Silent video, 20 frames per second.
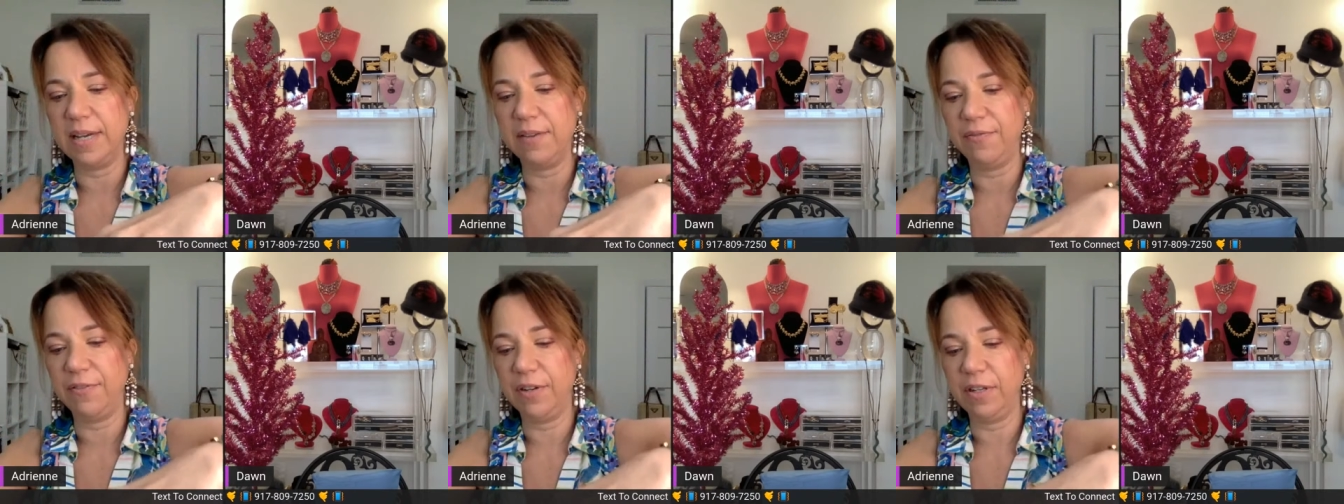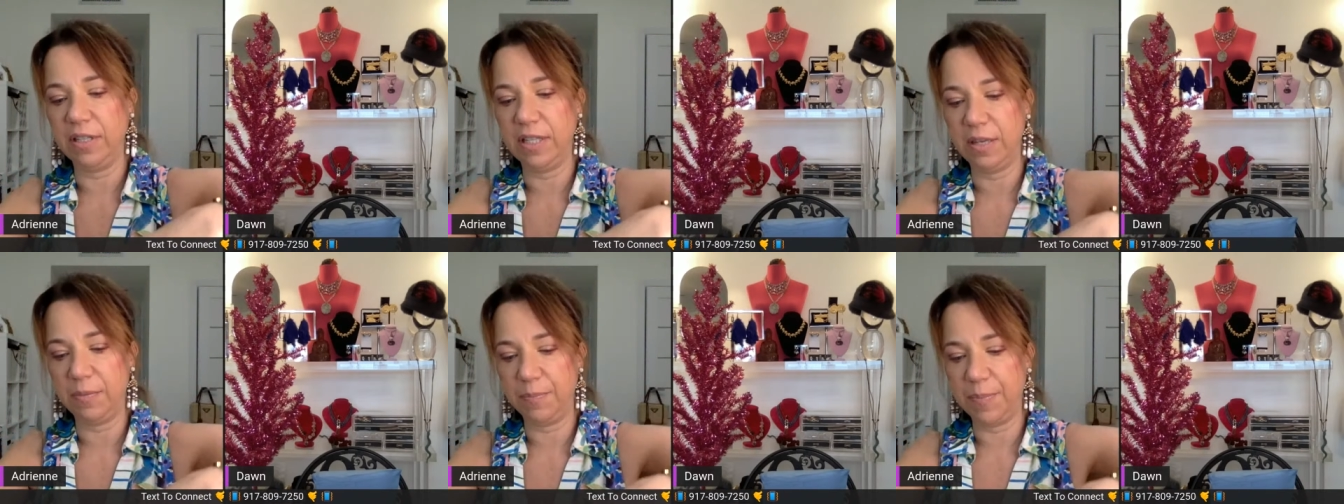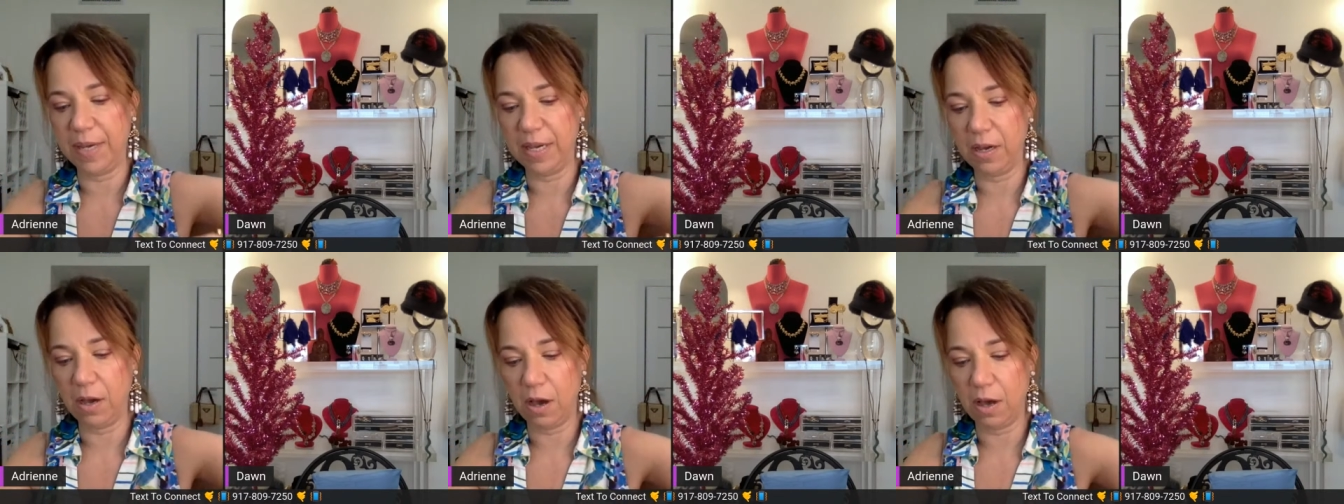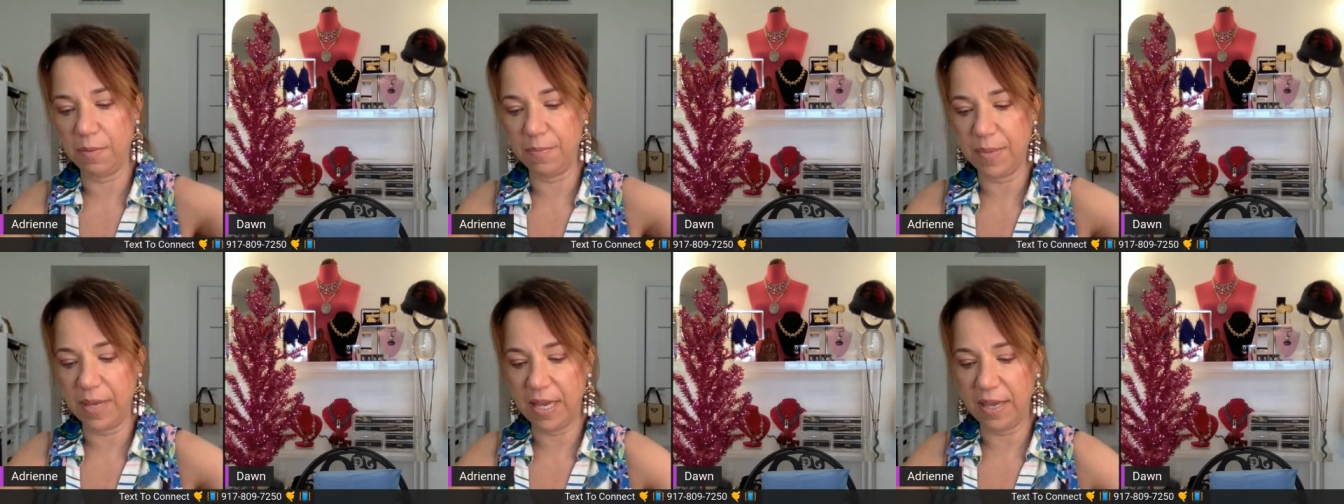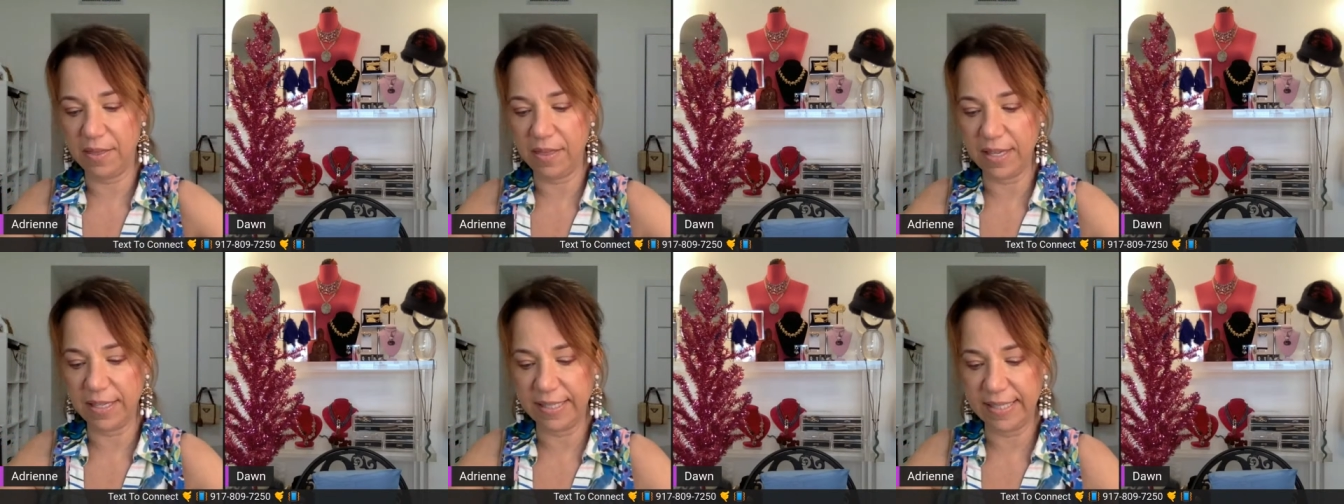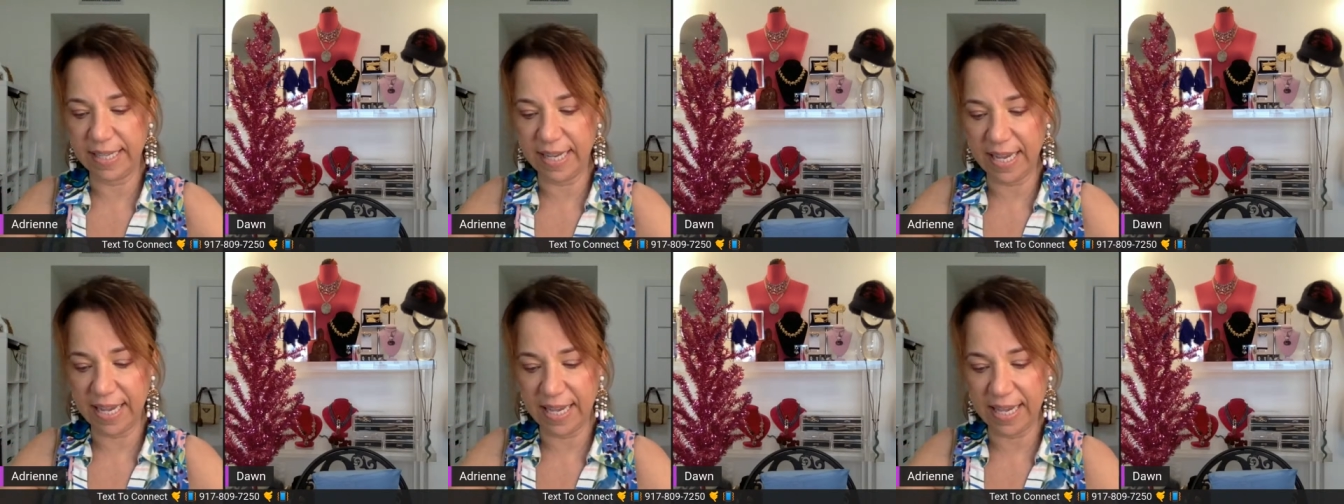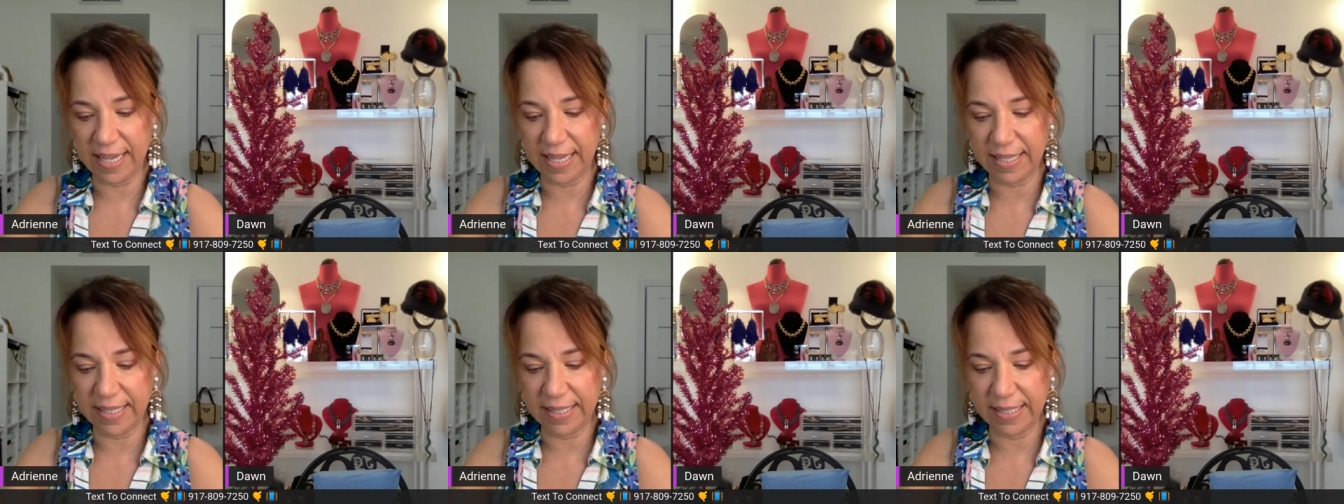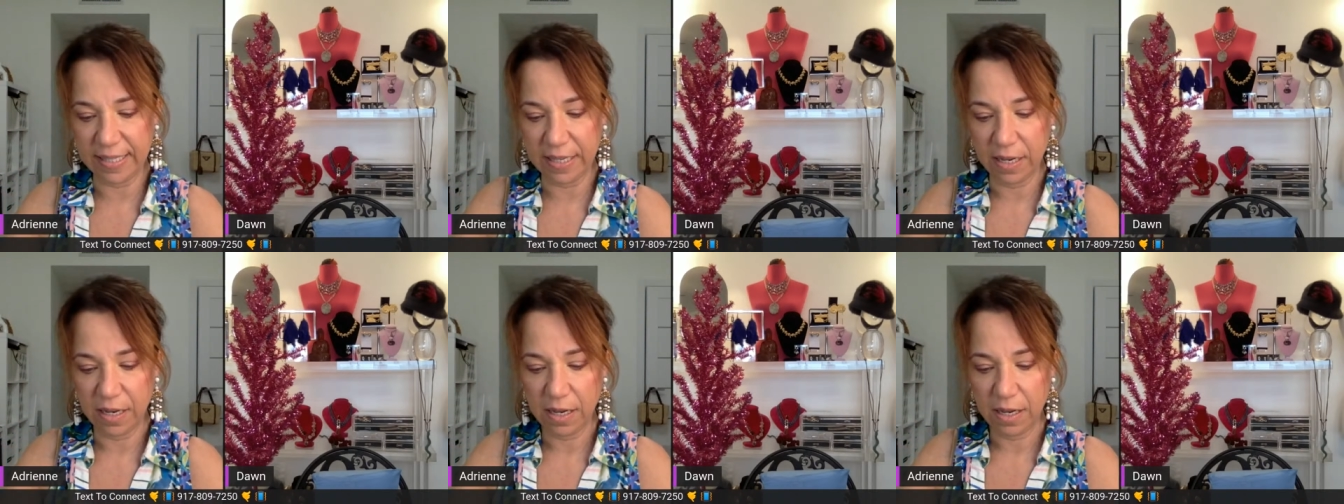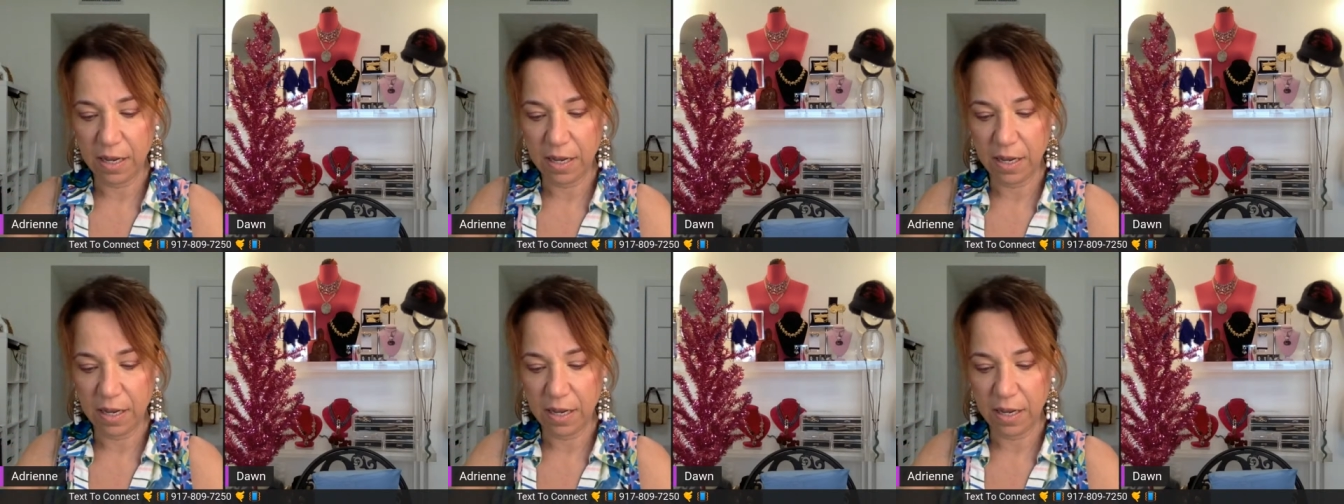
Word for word: definitely big on me this is